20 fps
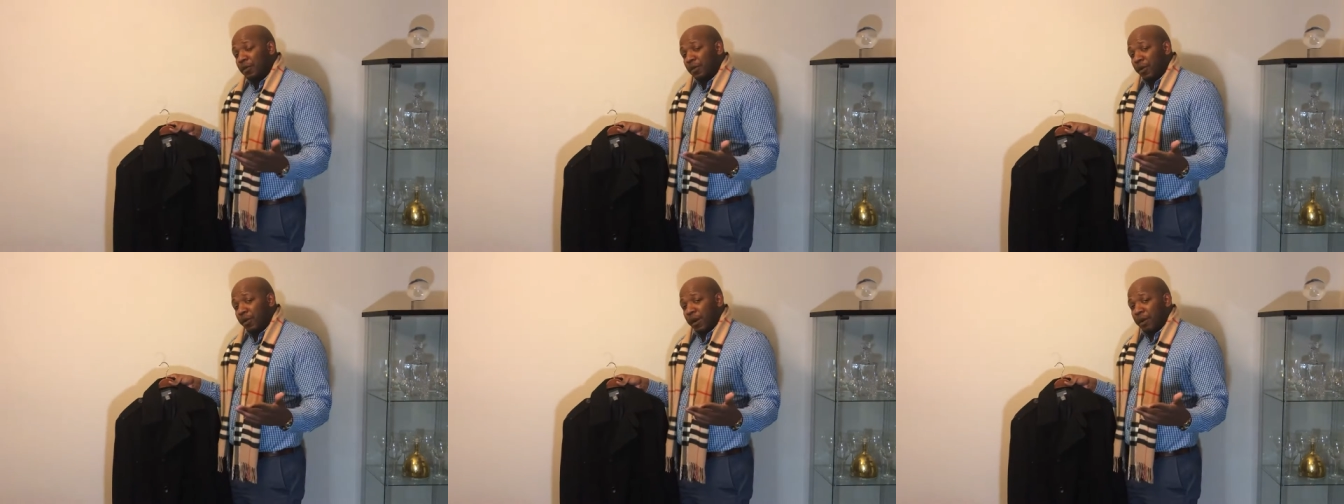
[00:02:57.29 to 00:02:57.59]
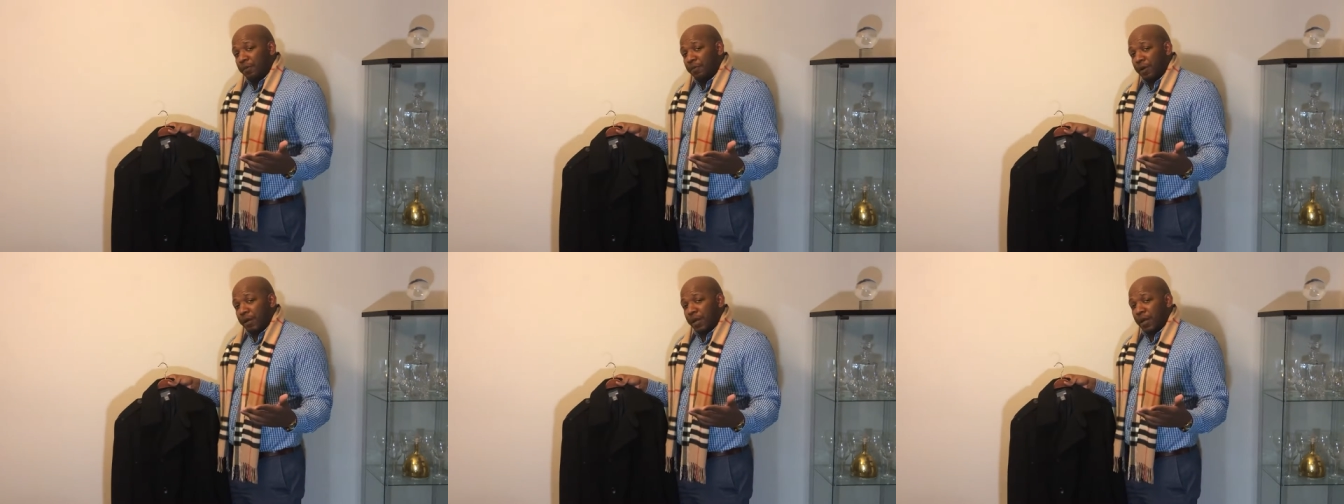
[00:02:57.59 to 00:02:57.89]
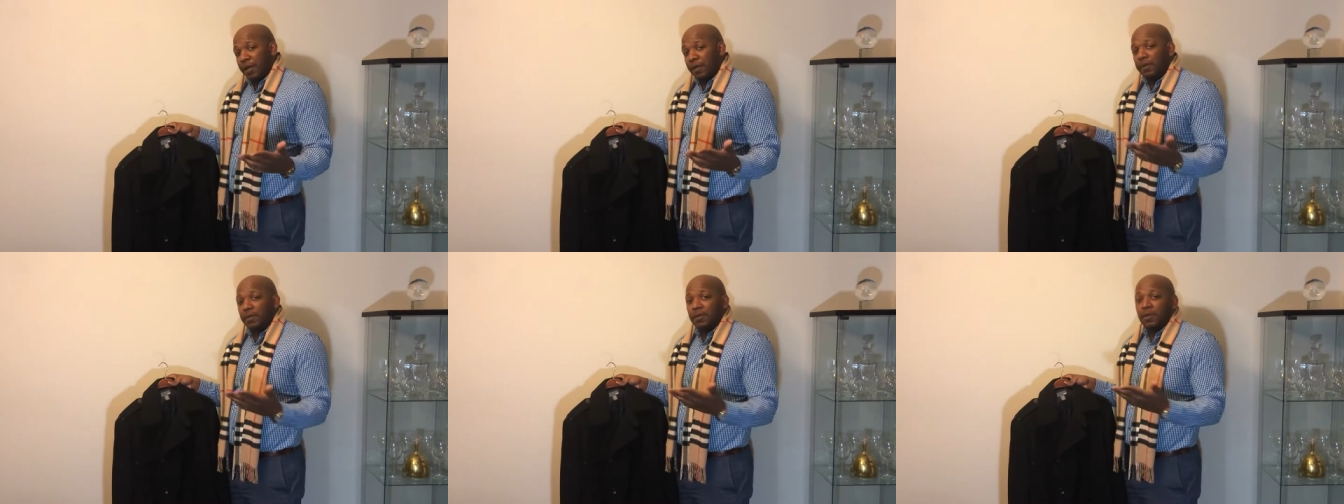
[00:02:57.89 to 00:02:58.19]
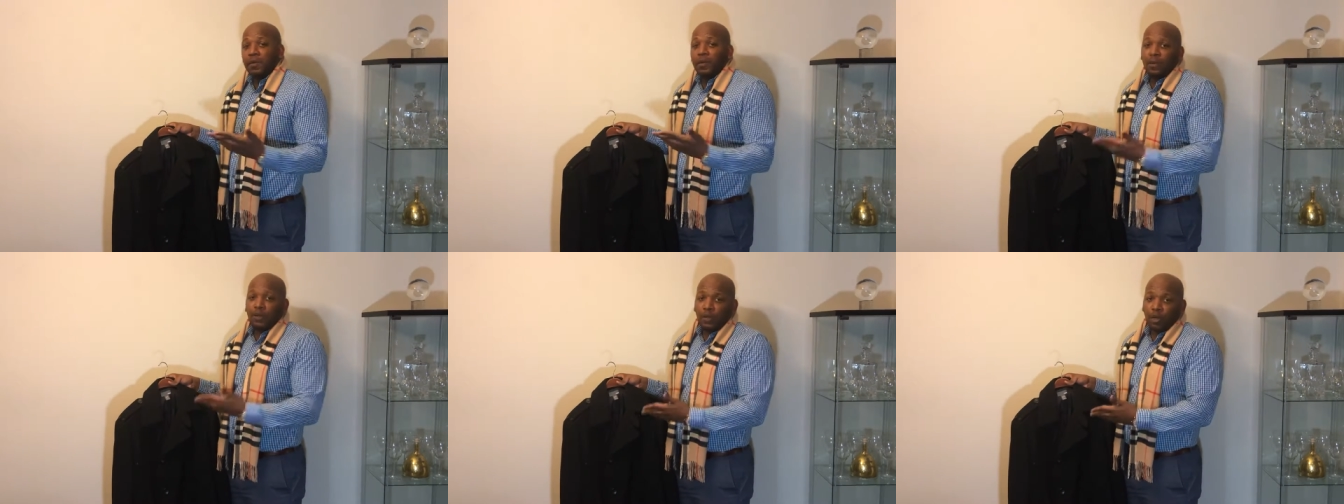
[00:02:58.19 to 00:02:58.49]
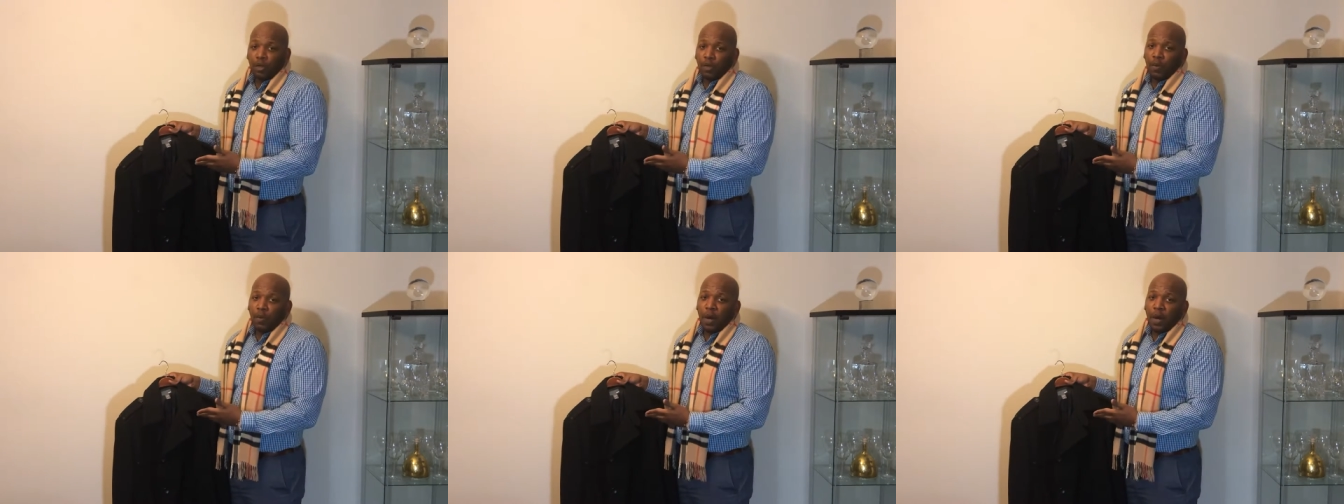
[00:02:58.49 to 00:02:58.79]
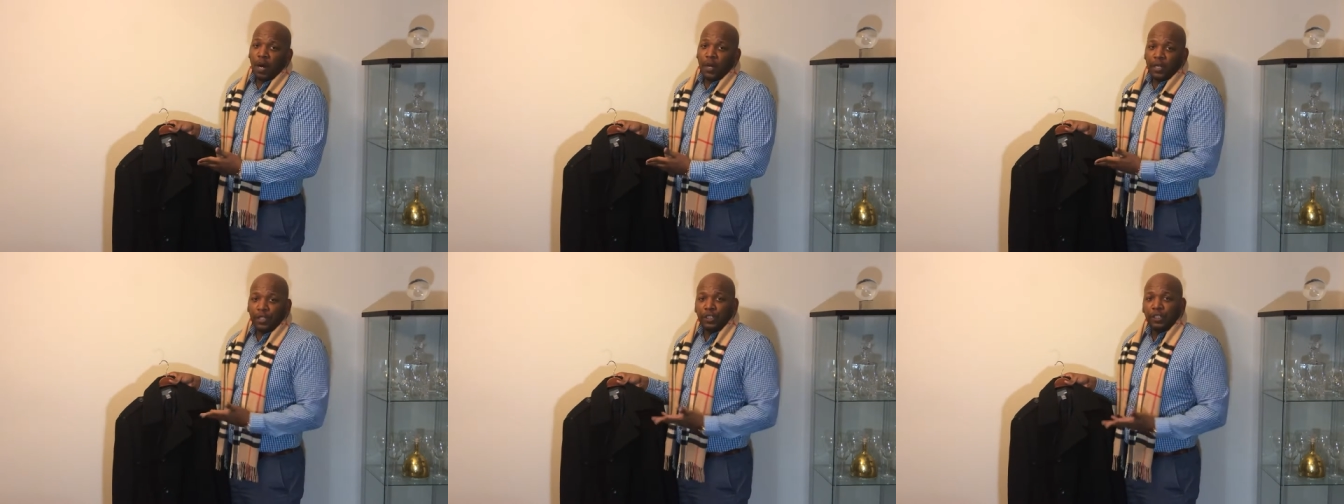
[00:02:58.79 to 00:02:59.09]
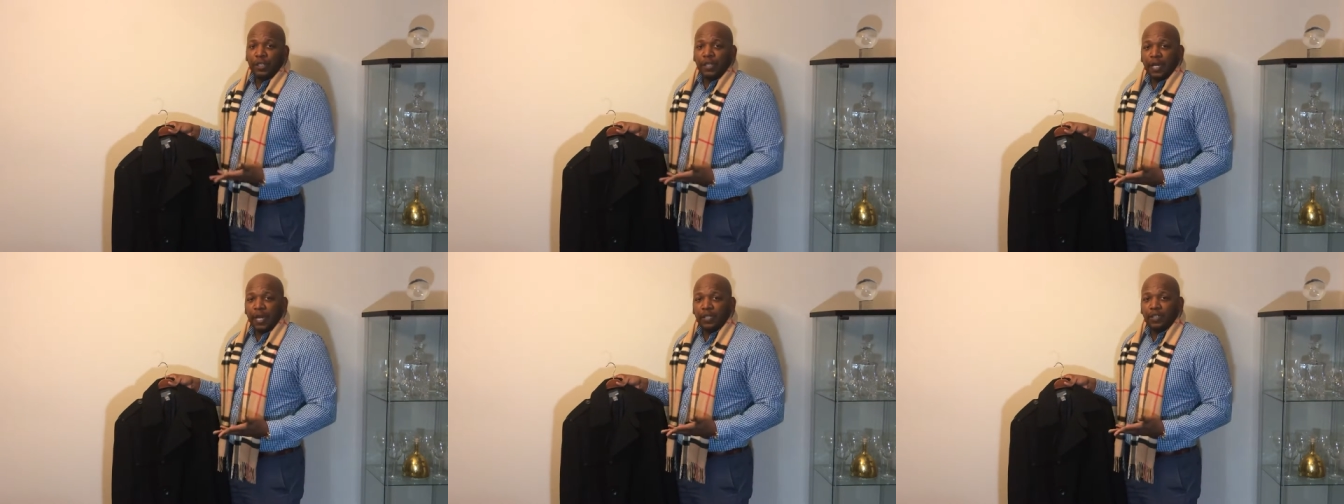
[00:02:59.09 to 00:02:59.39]
Great brand, good quality,
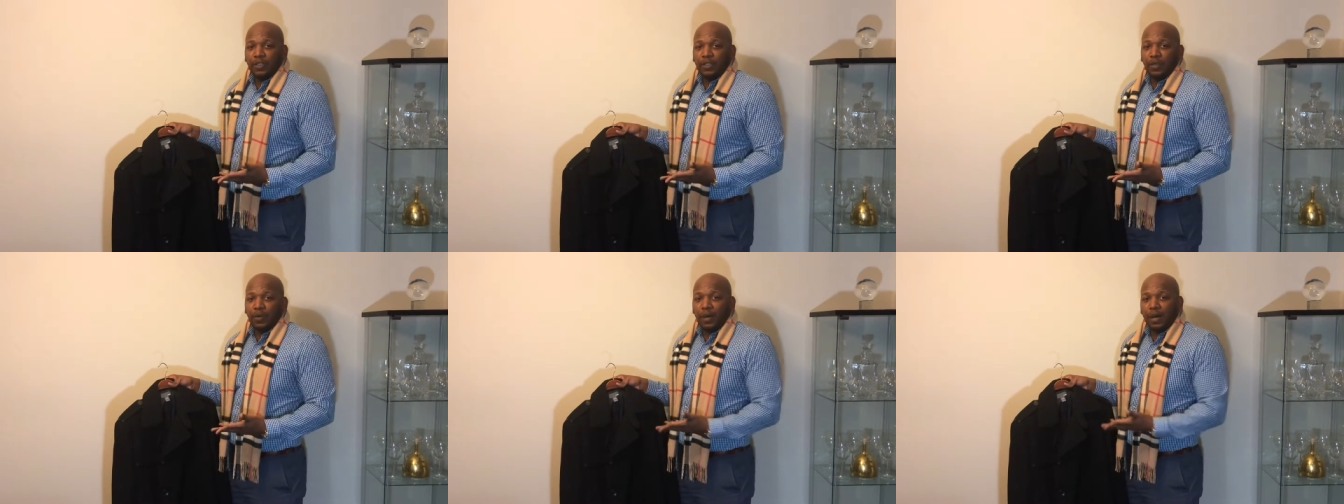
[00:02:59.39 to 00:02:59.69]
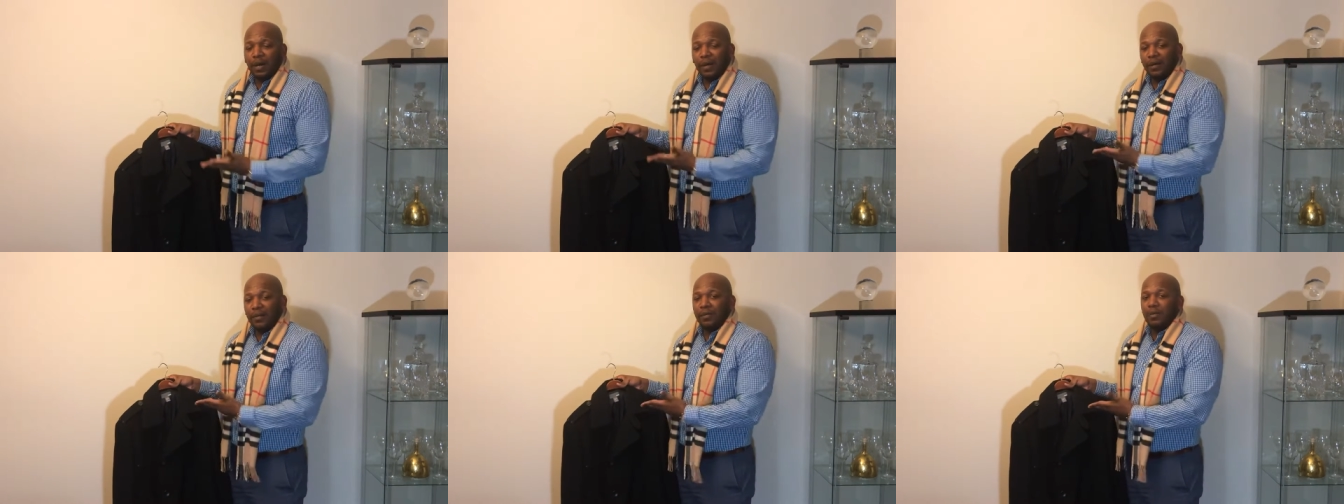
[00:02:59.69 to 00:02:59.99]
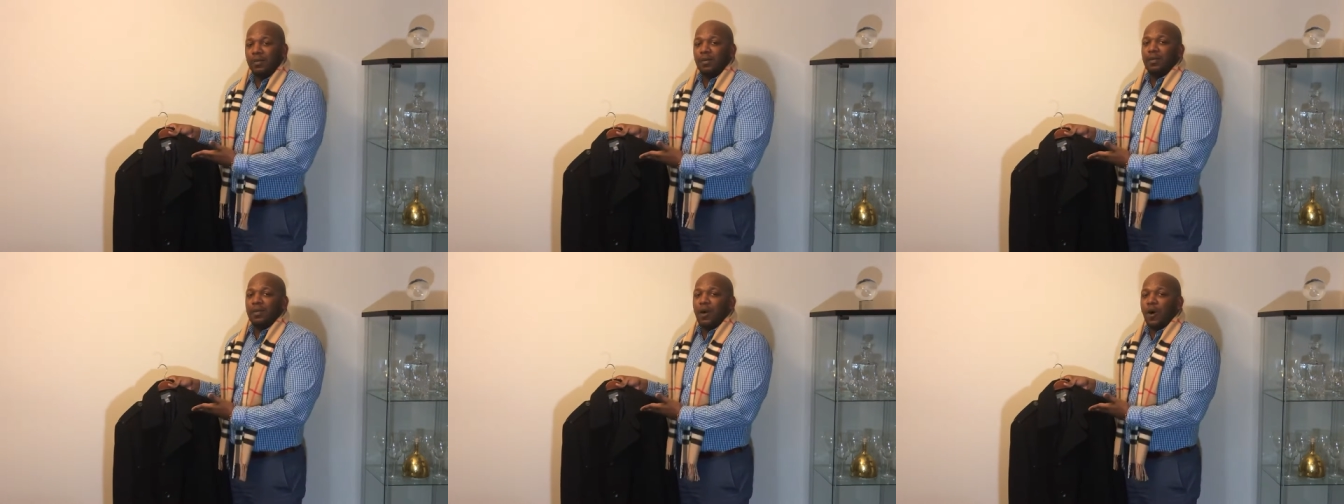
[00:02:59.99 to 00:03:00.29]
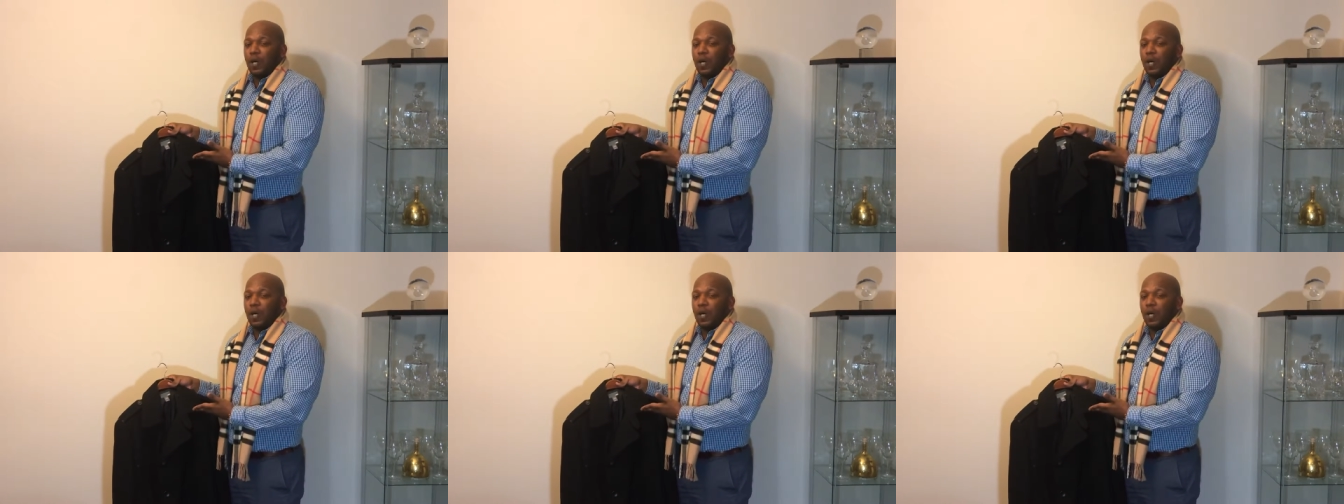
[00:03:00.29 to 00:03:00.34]
should last you a while.